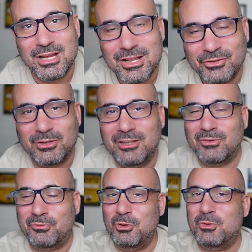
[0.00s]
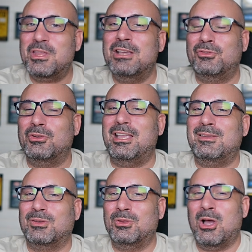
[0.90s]
So there's a few things you
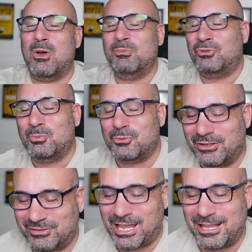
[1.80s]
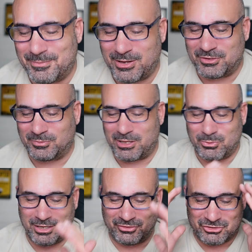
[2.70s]
need to know. I'm super excited about this, by the
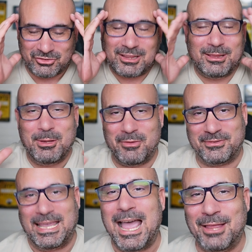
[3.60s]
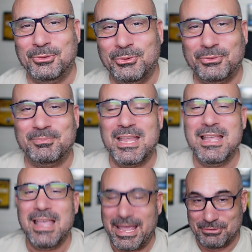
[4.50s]
way, because I just love candles,
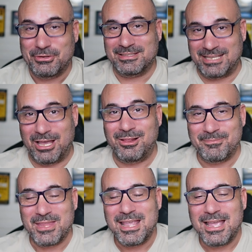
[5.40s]
and you can tell.